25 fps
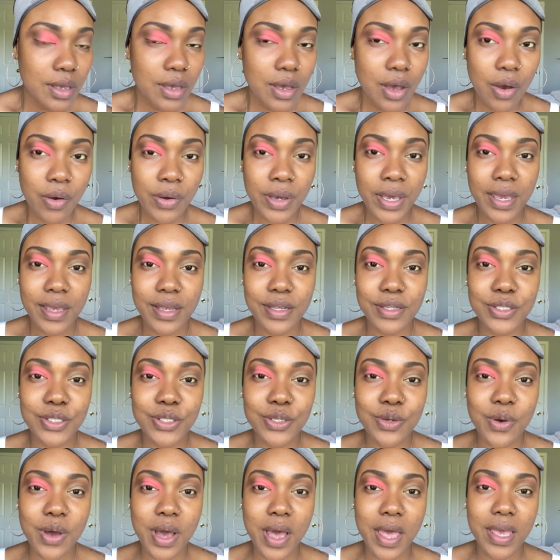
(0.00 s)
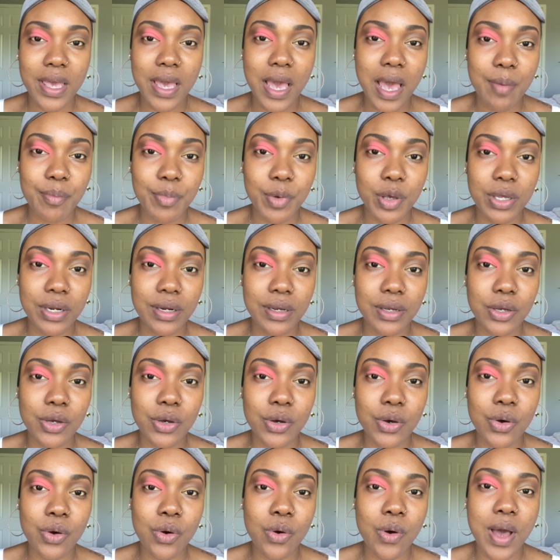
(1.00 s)
Okay, so I am gonna
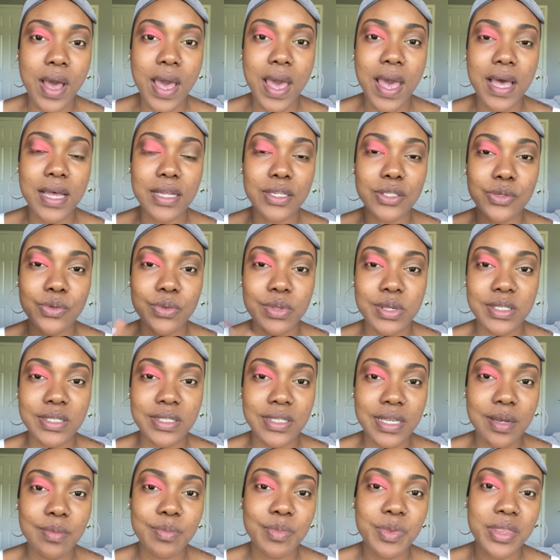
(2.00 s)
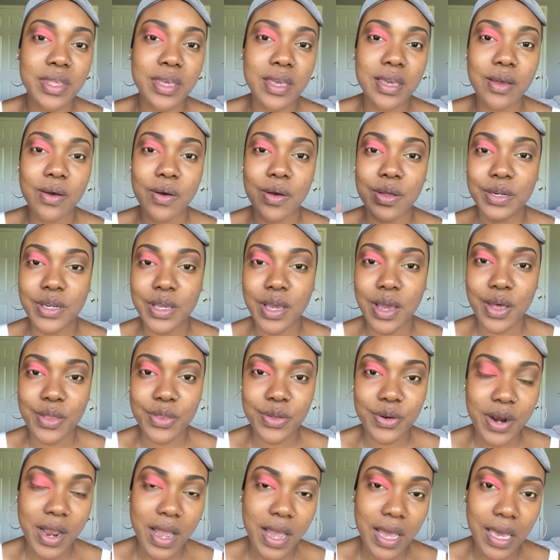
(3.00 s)
go and do the same thing on the
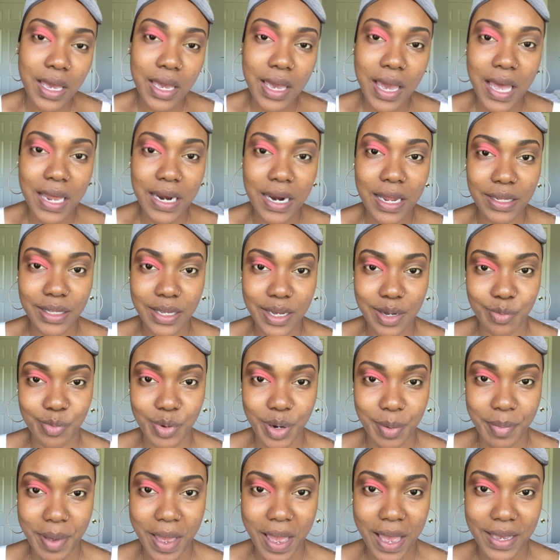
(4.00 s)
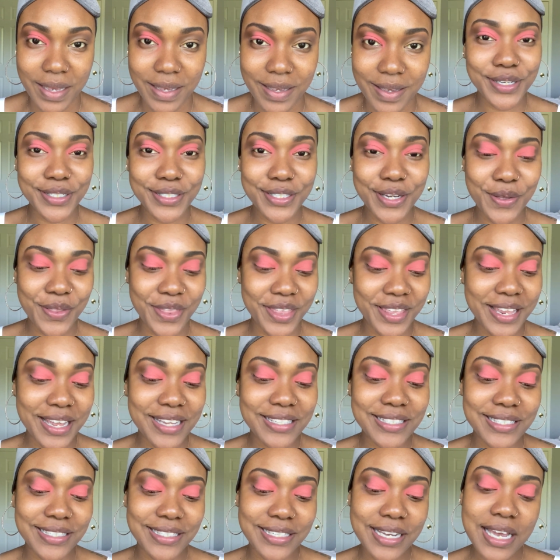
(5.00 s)
other eye, and I'll come right back. Now that
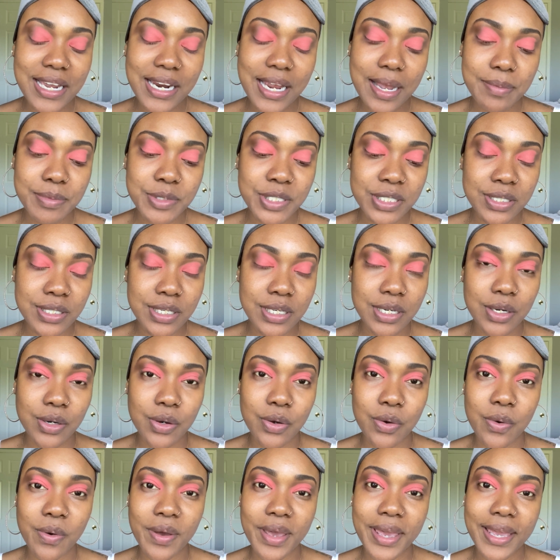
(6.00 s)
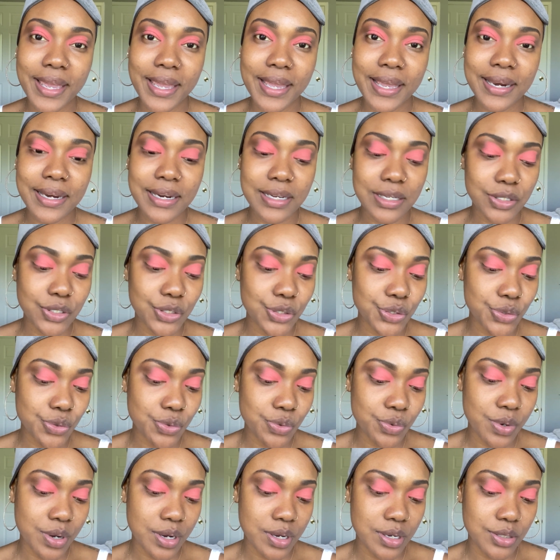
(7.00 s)
that's done, I'm just gonna go in
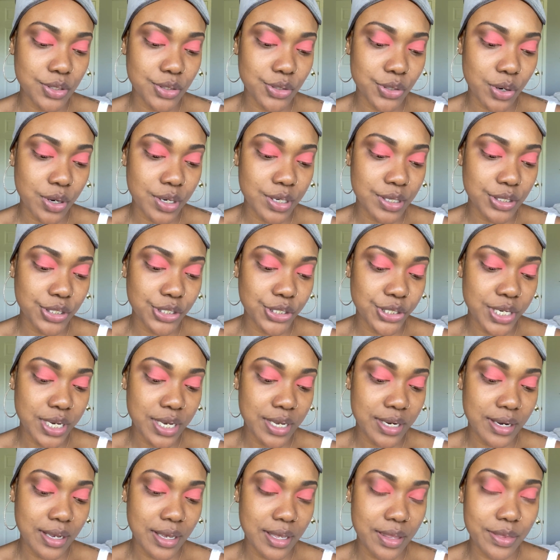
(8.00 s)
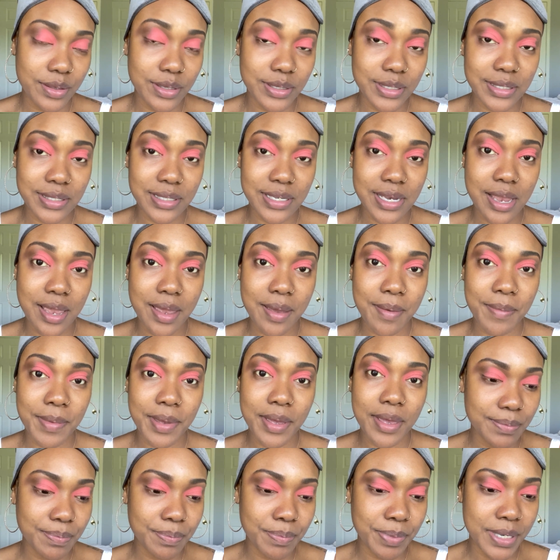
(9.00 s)
to a darker shade in the same
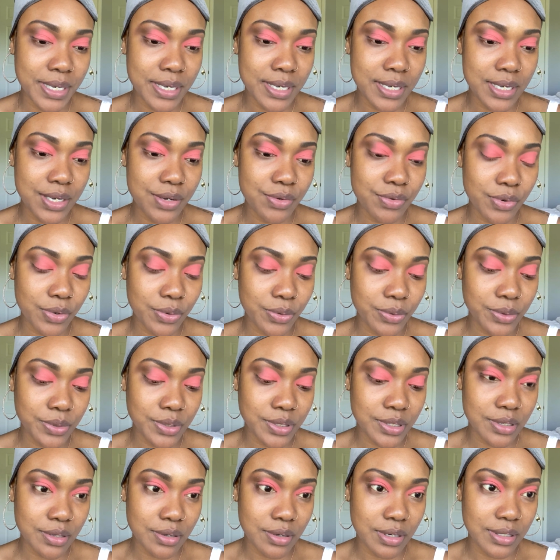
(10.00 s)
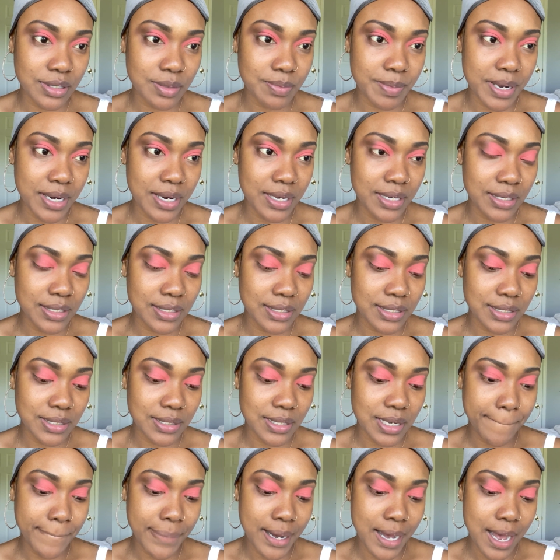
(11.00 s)
Pinky Rose Cosmetics
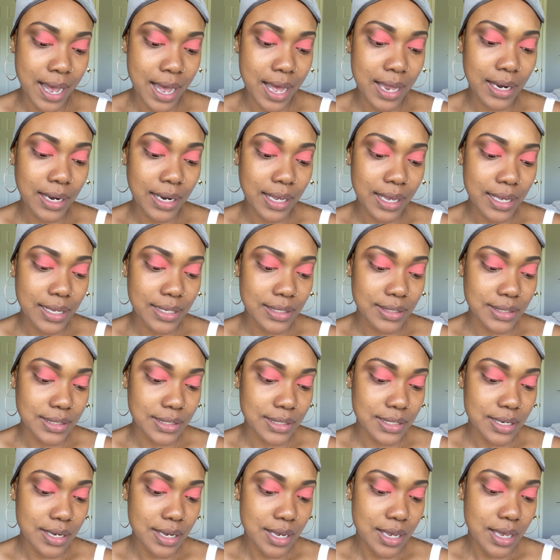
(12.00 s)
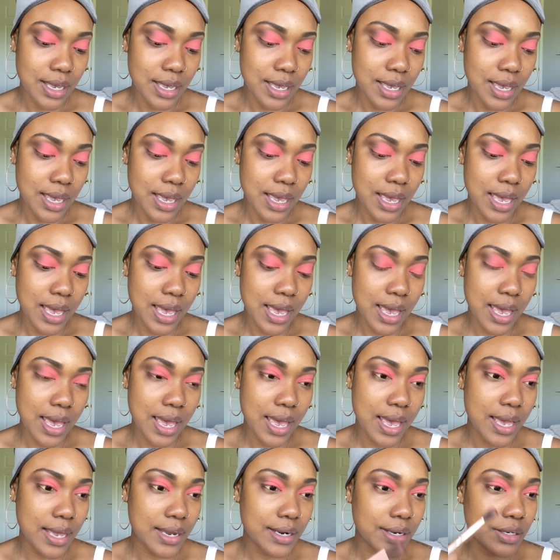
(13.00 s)
palette
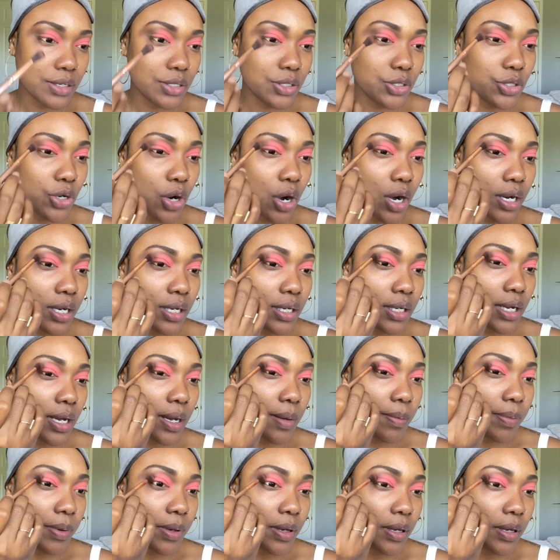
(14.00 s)
and darken up